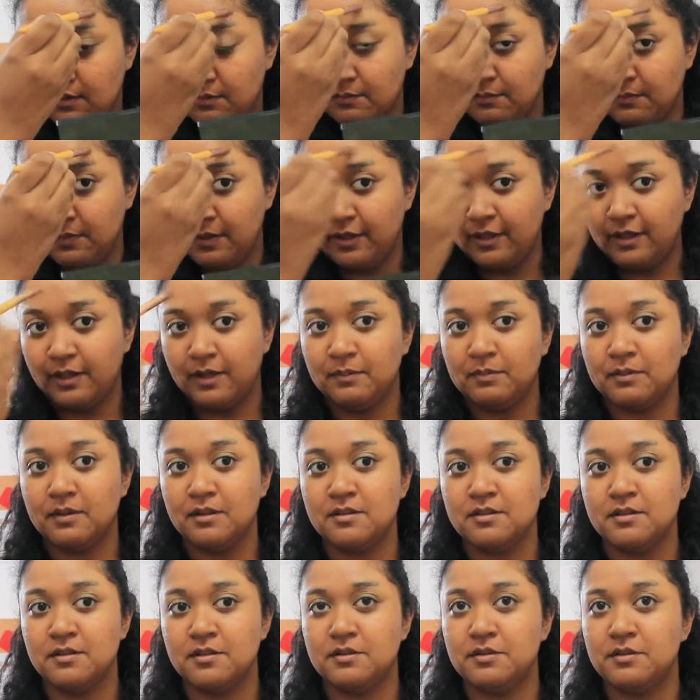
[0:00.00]
my
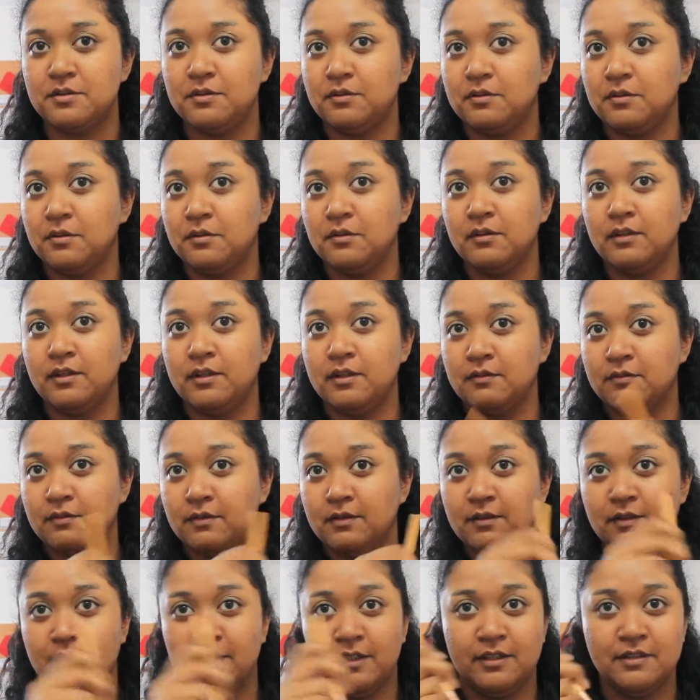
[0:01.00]
eyebrows are two totally
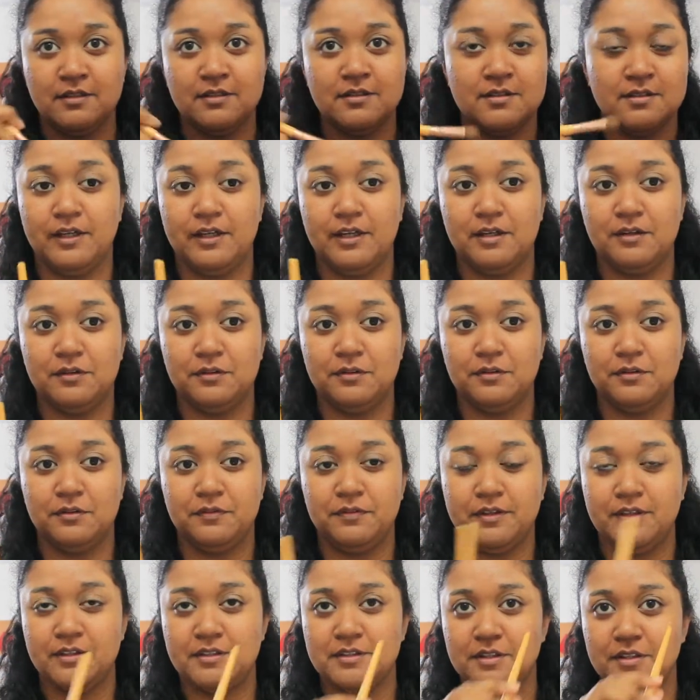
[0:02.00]
different lengths. Like I don't know
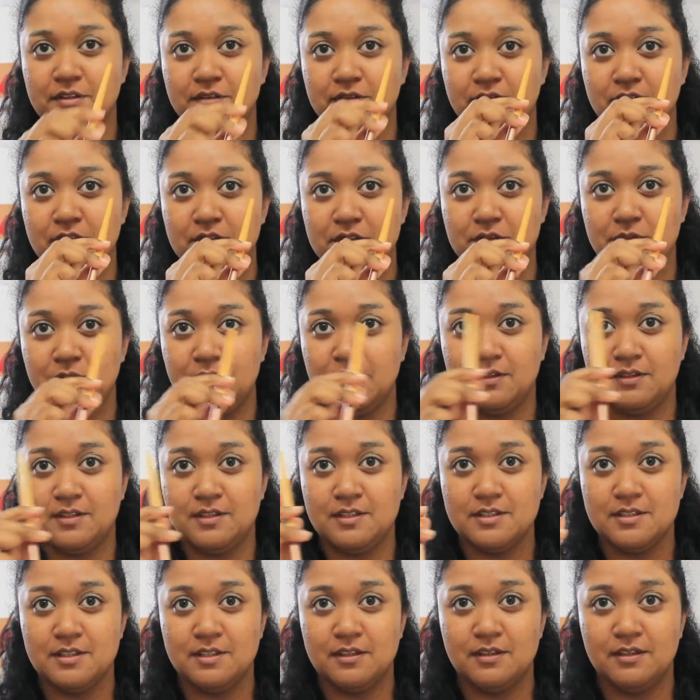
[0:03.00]
if you can tell, this one
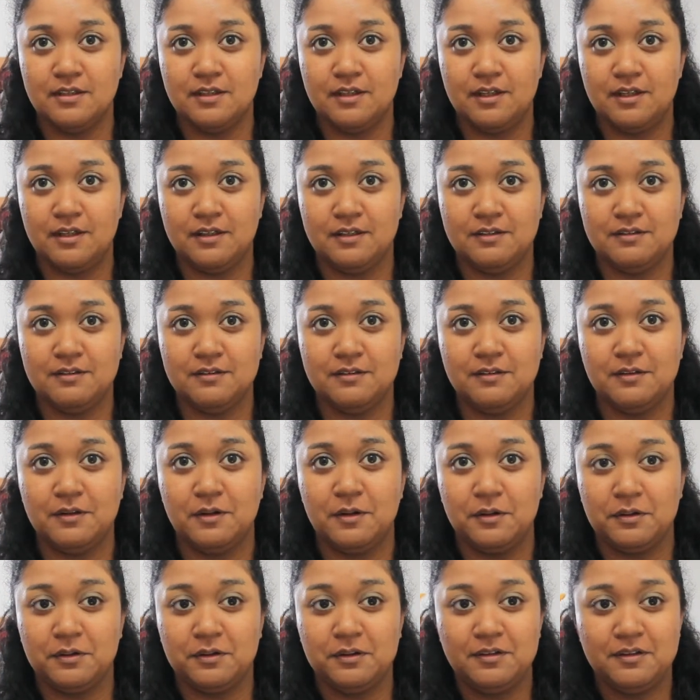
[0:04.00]
is a lot
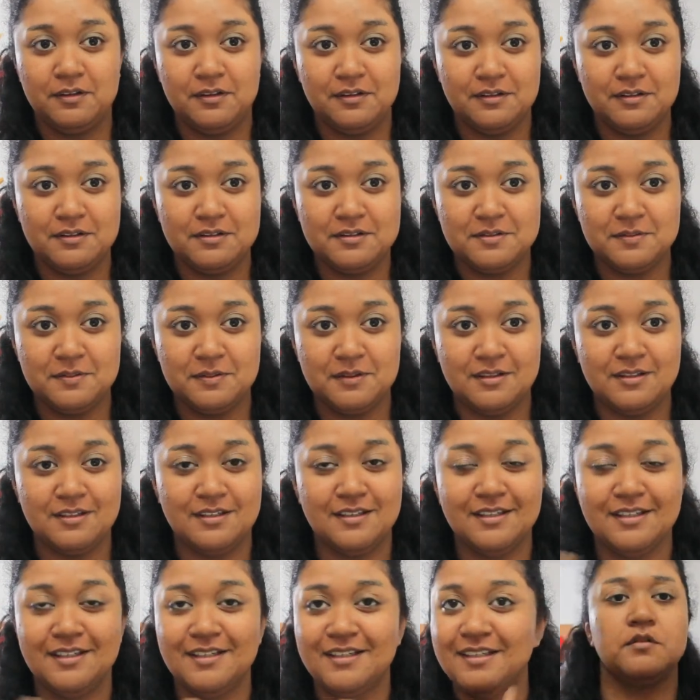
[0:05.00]
longer than this one.
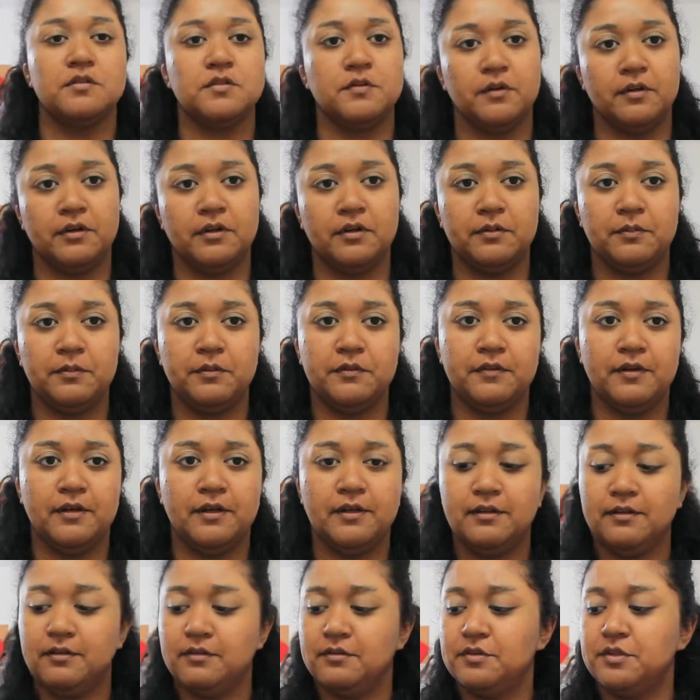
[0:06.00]
So we're gonna move
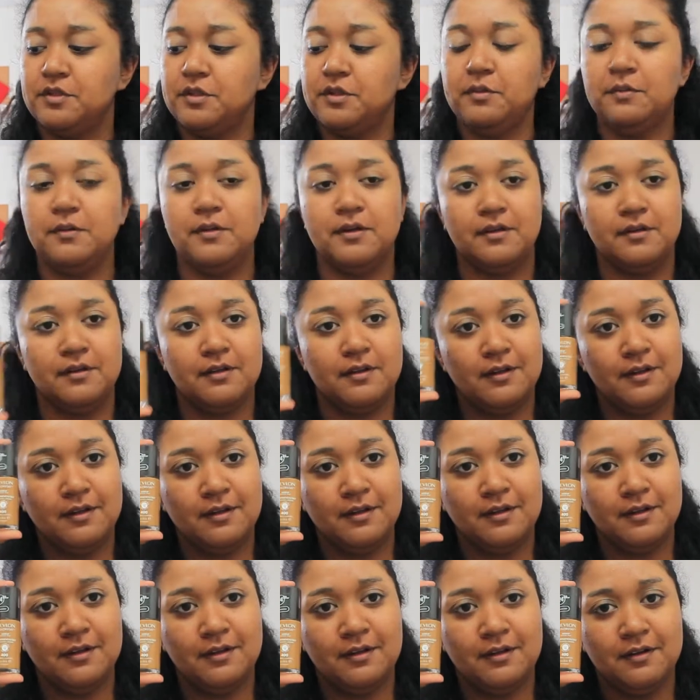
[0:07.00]
on to
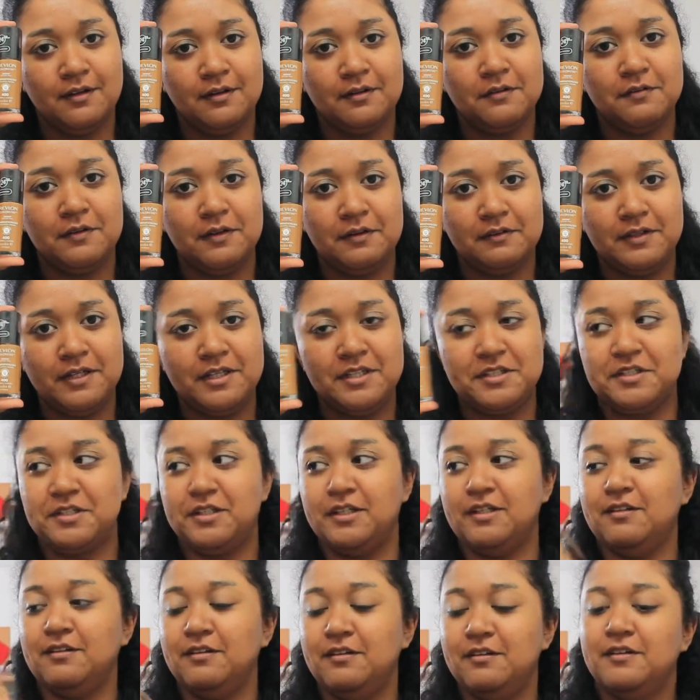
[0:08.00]

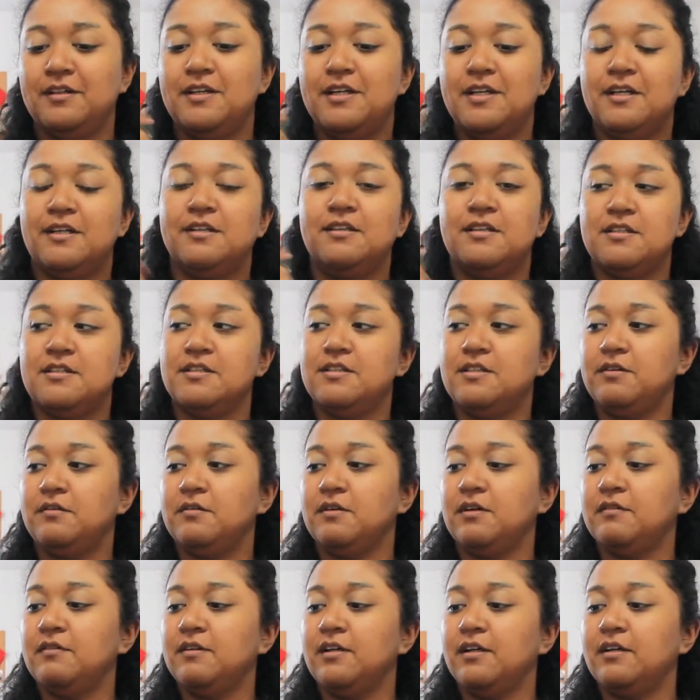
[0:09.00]
foundation. This is the
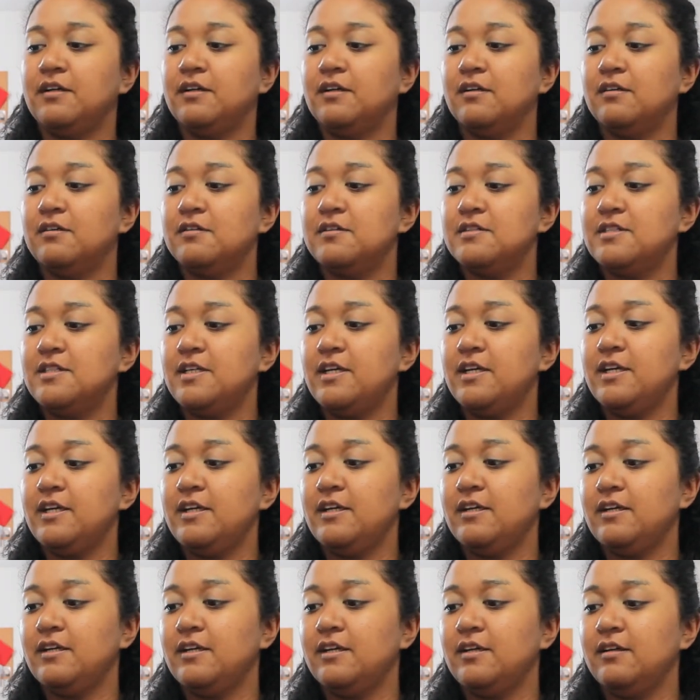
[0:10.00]
Revlon
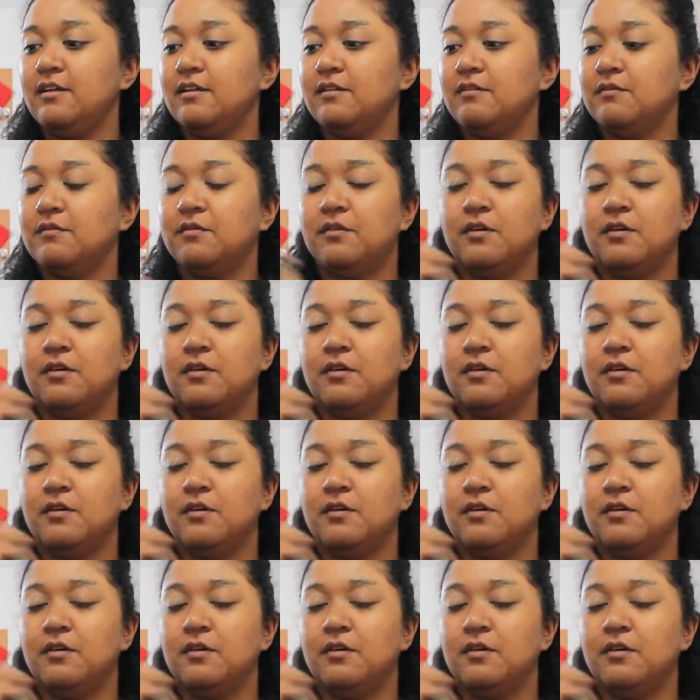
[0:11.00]
Colorstay in